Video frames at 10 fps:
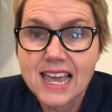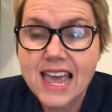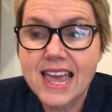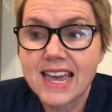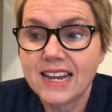
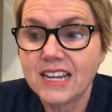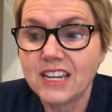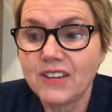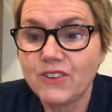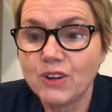And
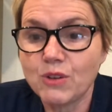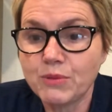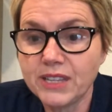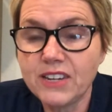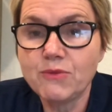if you don't
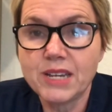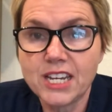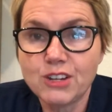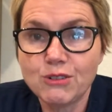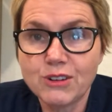believe me,
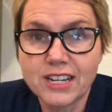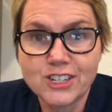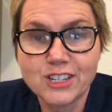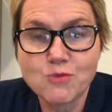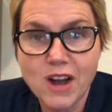you can
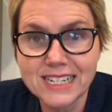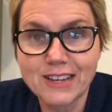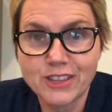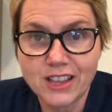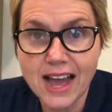just walk
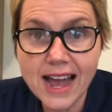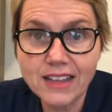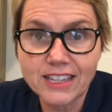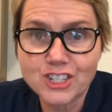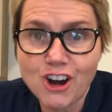down the
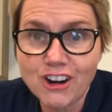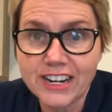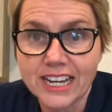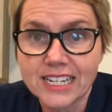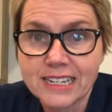aisle at
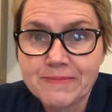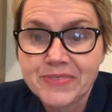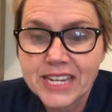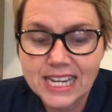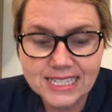Target
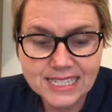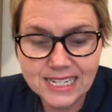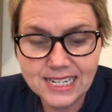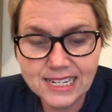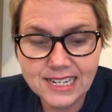and
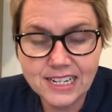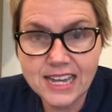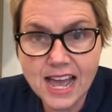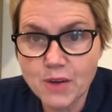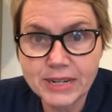see
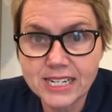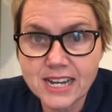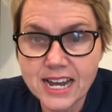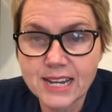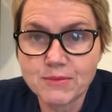how many
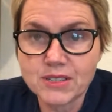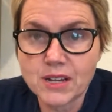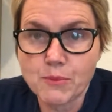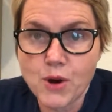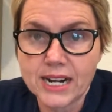times
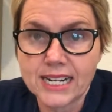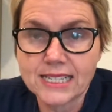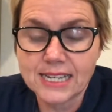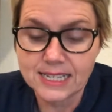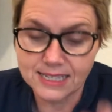a product
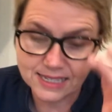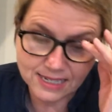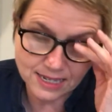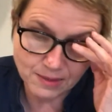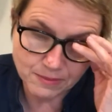says
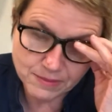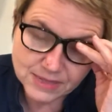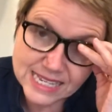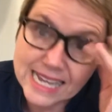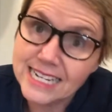
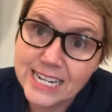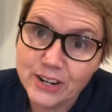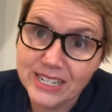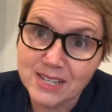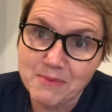
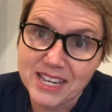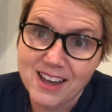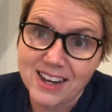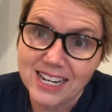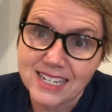sanitary something
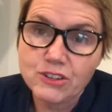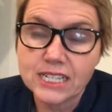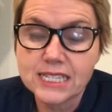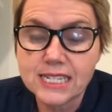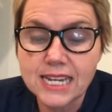on it. You
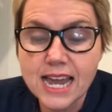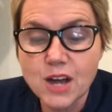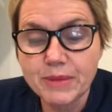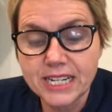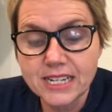can see how
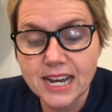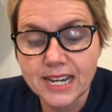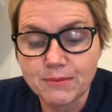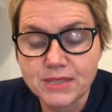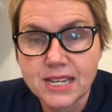many
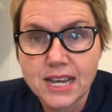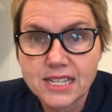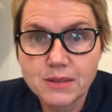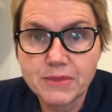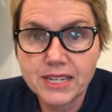times
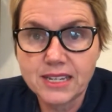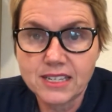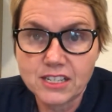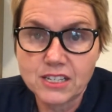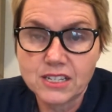something
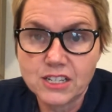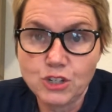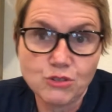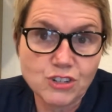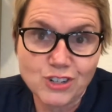is
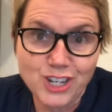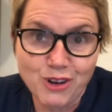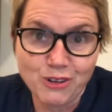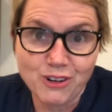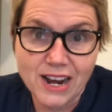used to
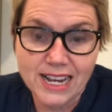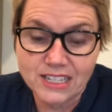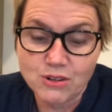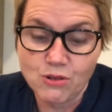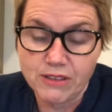
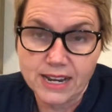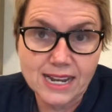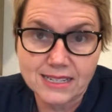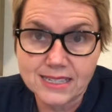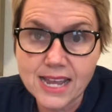deodorize, or that
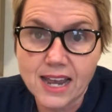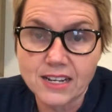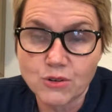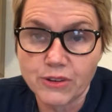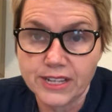has
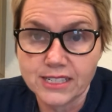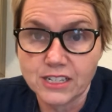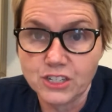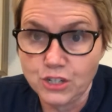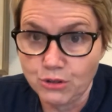scent, or that's a
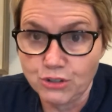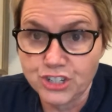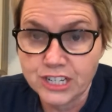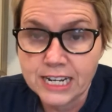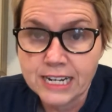
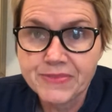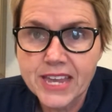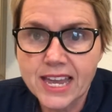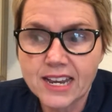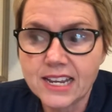douche.
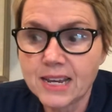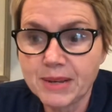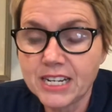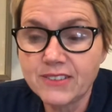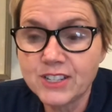And I
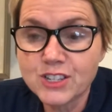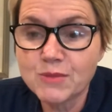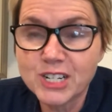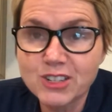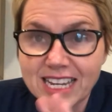mean, even so
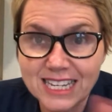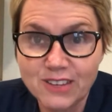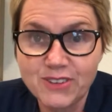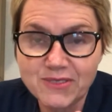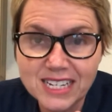much so, like in the
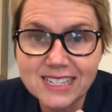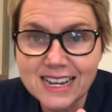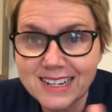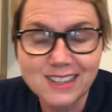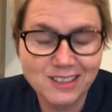50s,
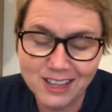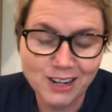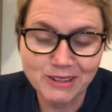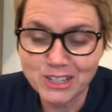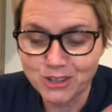I did a lot
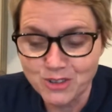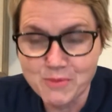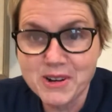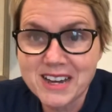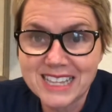of research for the
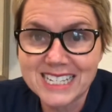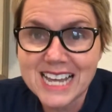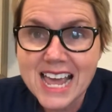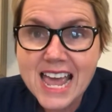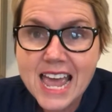book on this,
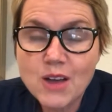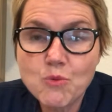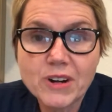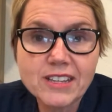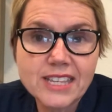and
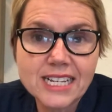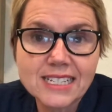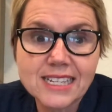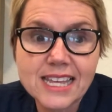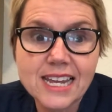one of the things
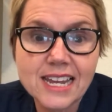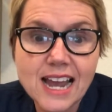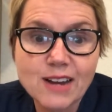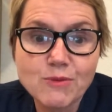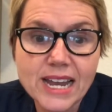that
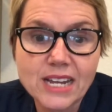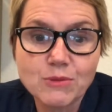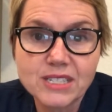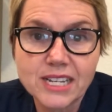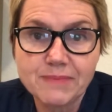I read
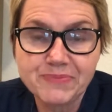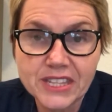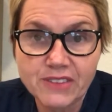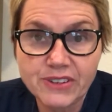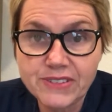was that
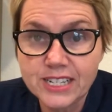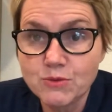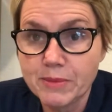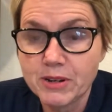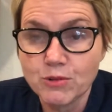in the 50s,
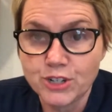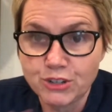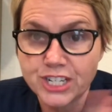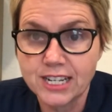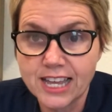women were
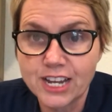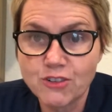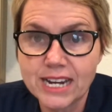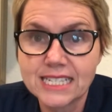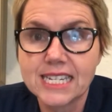douching like
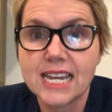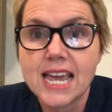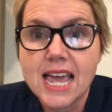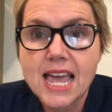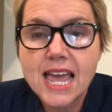crazy,
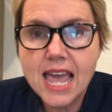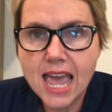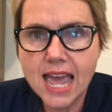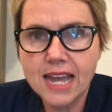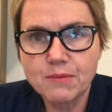
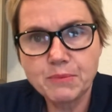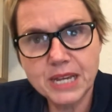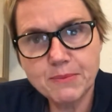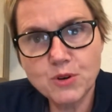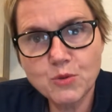and
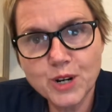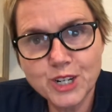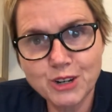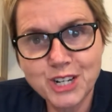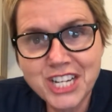people were
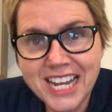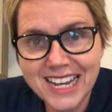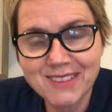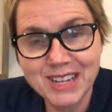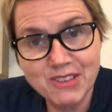
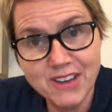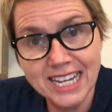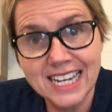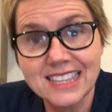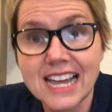douching with
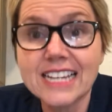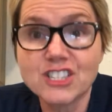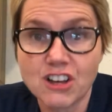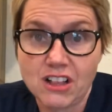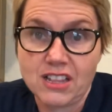fucking
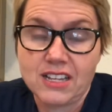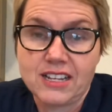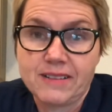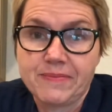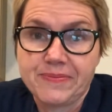Lysol.
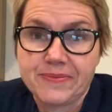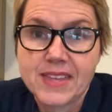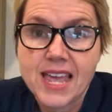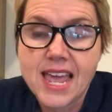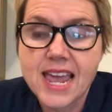
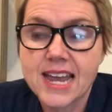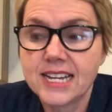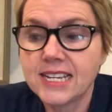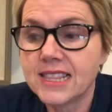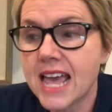
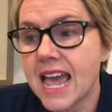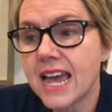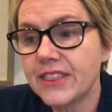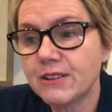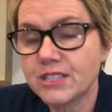And in the
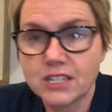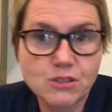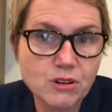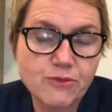ad, there's this sort of